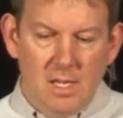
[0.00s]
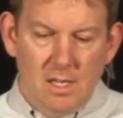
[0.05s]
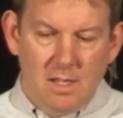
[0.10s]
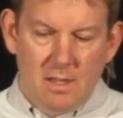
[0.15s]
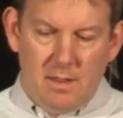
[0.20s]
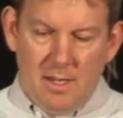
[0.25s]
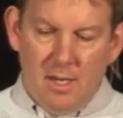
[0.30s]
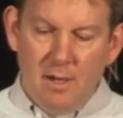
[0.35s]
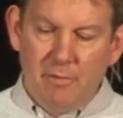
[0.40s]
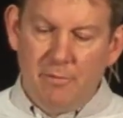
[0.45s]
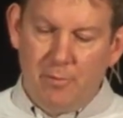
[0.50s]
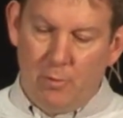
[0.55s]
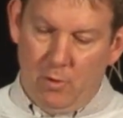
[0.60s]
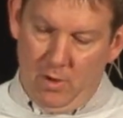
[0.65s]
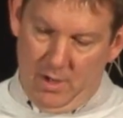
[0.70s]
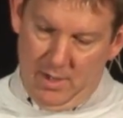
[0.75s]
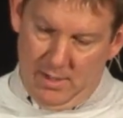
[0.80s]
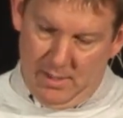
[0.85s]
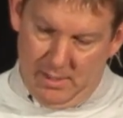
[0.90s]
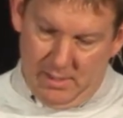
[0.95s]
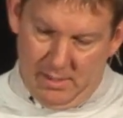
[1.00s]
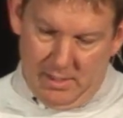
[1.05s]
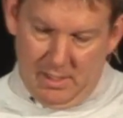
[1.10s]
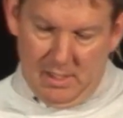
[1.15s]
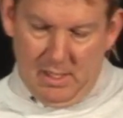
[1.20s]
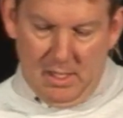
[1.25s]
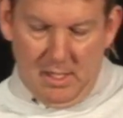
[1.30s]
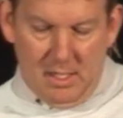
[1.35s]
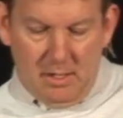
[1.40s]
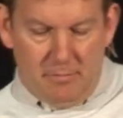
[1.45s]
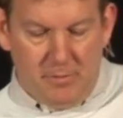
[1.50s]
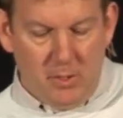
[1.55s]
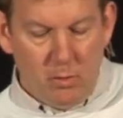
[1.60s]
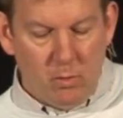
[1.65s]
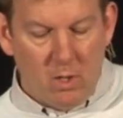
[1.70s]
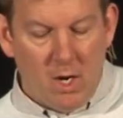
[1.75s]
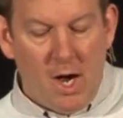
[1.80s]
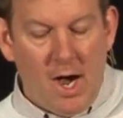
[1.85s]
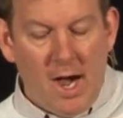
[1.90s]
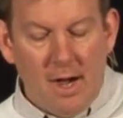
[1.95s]
"Therefore, if you
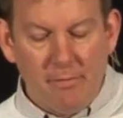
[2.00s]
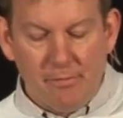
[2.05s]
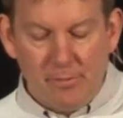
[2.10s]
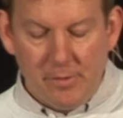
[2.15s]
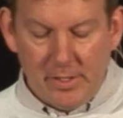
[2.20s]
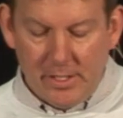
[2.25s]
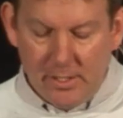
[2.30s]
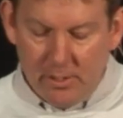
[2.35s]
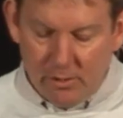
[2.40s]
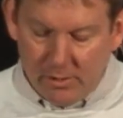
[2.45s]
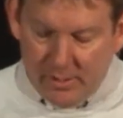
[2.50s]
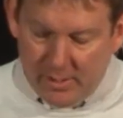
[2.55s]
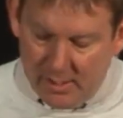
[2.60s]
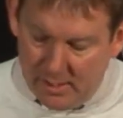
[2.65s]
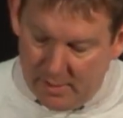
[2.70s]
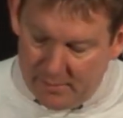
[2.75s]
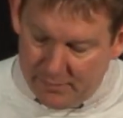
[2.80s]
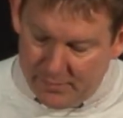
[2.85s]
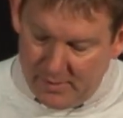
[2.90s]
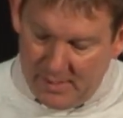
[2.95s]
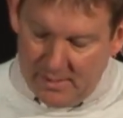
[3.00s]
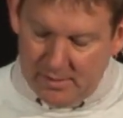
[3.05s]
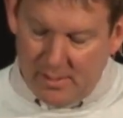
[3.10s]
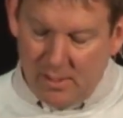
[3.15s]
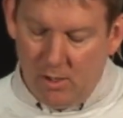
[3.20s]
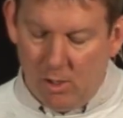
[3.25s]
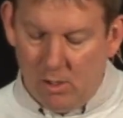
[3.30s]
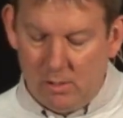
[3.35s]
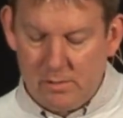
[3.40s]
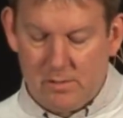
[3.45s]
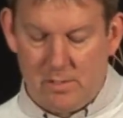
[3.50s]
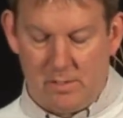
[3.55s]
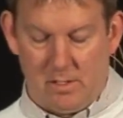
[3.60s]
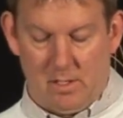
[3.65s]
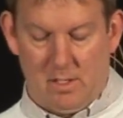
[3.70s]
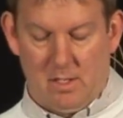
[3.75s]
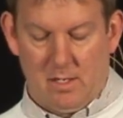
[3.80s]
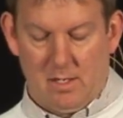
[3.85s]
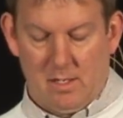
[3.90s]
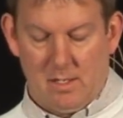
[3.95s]
are offering your gift at the
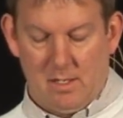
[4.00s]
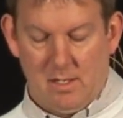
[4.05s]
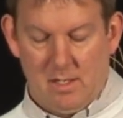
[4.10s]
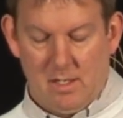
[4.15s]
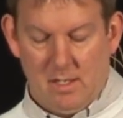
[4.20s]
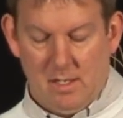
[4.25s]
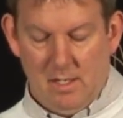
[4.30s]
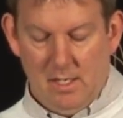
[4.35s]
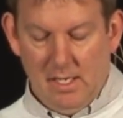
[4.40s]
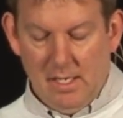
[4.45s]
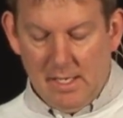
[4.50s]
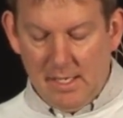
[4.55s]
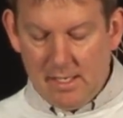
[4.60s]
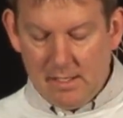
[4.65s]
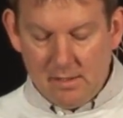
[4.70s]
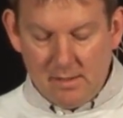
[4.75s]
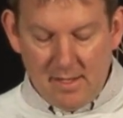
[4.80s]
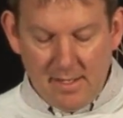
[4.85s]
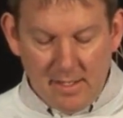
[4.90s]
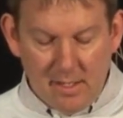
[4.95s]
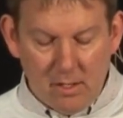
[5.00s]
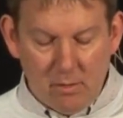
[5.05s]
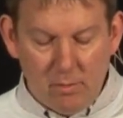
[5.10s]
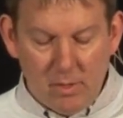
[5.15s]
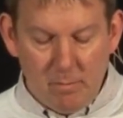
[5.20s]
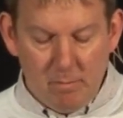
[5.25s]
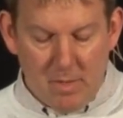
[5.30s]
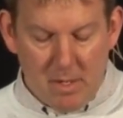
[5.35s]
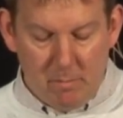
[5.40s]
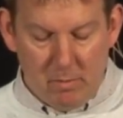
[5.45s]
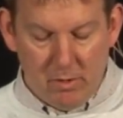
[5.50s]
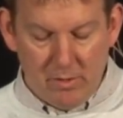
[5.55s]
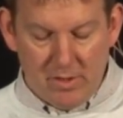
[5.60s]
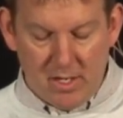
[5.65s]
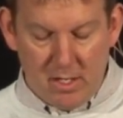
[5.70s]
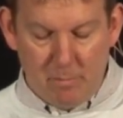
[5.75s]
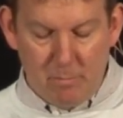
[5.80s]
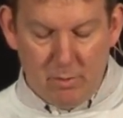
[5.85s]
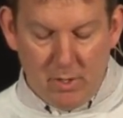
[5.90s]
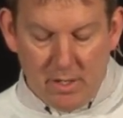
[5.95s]
altar, and there remember that
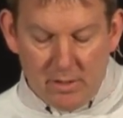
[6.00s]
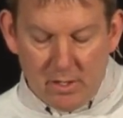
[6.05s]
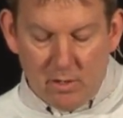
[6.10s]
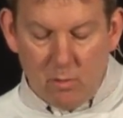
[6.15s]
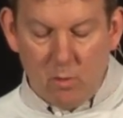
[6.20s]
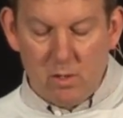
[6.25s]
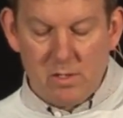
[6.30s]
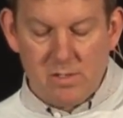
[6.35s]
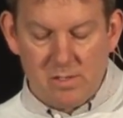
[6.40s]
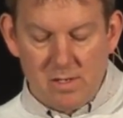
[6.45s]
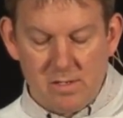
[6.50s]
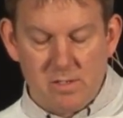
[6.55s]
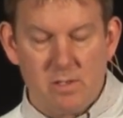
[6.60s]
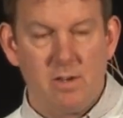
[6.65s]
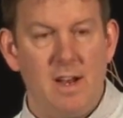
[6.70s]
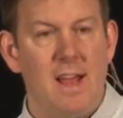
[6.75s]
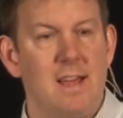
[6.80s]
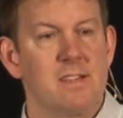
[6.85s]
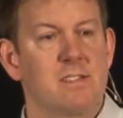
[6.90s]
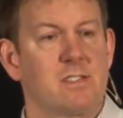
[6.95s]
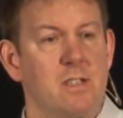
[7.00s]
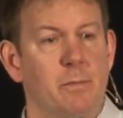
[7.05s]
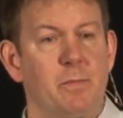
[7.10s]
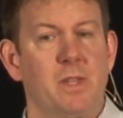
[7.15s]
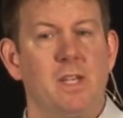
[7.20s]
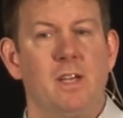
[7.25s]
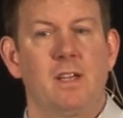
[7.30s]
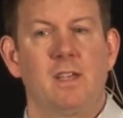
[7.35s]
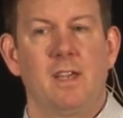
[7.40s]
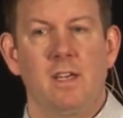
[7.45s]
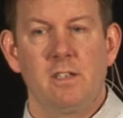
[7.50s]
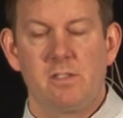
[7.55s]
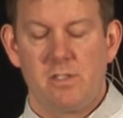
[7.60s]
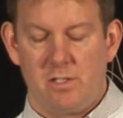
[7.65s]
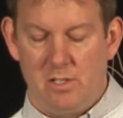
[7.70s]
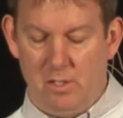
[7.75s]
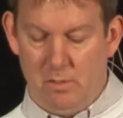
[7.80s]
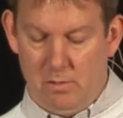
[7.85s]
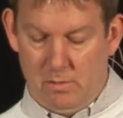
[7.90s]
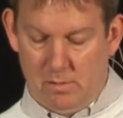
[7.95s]
a brother or sister has something against
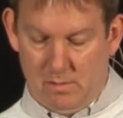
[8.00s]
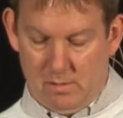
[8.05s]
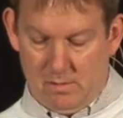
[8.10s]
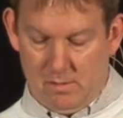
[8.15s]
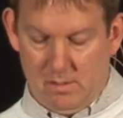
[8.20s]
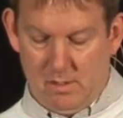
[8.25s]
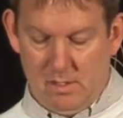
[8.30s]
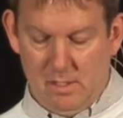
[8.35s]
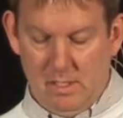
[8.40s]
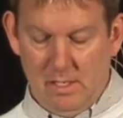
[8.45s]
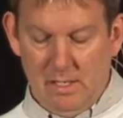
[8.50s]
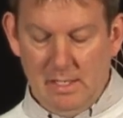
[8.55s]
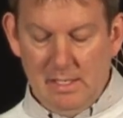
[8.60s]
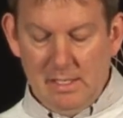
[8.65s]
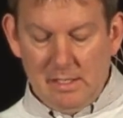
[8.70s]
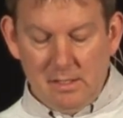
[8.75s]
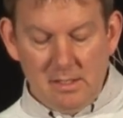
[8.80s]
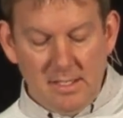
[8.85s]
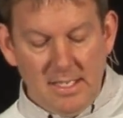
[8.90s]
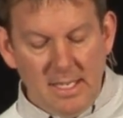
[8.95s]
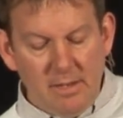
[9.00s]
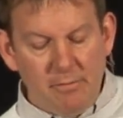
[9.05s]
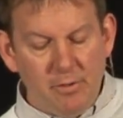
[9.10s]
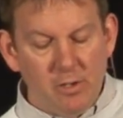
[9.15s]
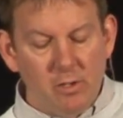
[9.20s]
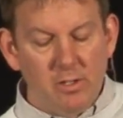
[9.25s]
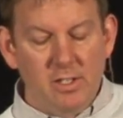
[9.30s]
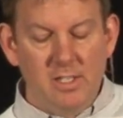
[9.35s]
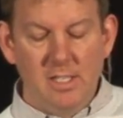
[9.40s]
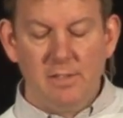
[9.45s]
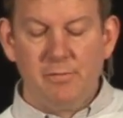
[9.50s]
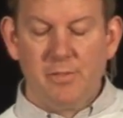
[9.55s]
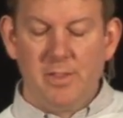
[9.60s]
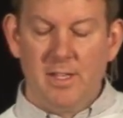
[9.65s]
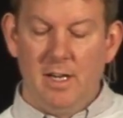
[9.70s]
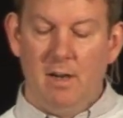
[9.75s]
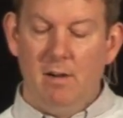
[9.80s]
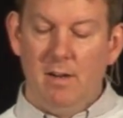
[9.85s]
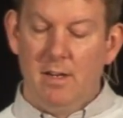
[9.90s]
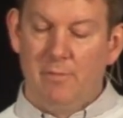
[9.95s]
you, leave your gift
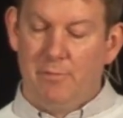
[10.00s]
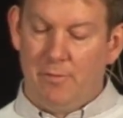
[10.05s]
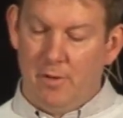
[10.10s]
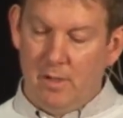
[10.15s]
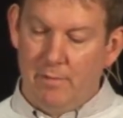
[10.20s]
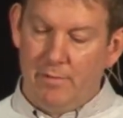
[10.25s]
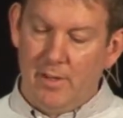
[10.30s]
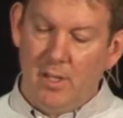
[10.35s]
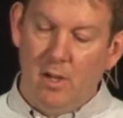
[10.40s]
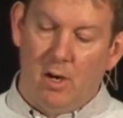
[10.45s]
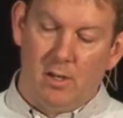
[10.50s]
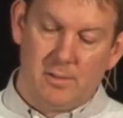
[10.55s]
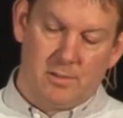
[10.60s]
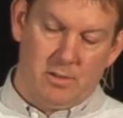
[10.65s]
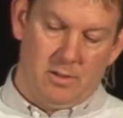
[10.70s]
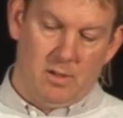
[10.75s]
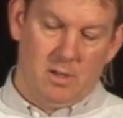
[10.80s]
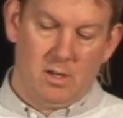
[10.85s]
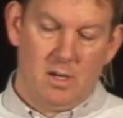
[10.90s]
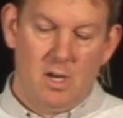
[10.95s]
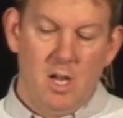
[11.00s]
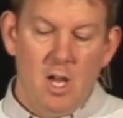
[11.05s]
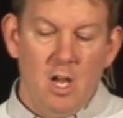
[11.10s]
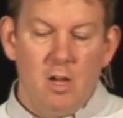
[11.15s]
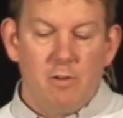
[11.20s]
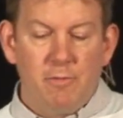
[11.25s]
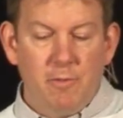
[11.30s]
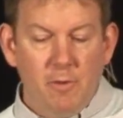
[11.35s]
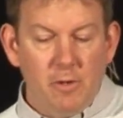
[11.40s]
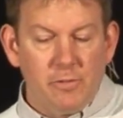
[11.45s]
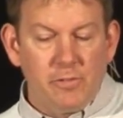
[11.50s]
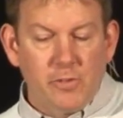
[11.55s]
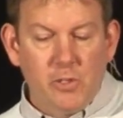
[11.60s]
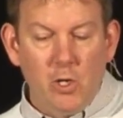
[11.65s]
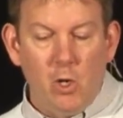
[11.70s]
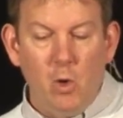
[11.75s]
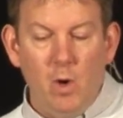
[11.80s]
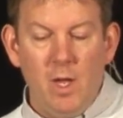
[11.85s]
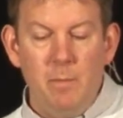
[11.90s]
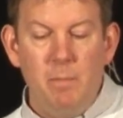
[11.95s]
there in front of the altar. First
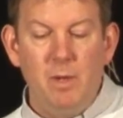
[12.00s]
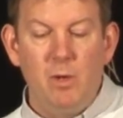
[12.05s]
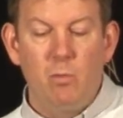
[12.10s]
go and be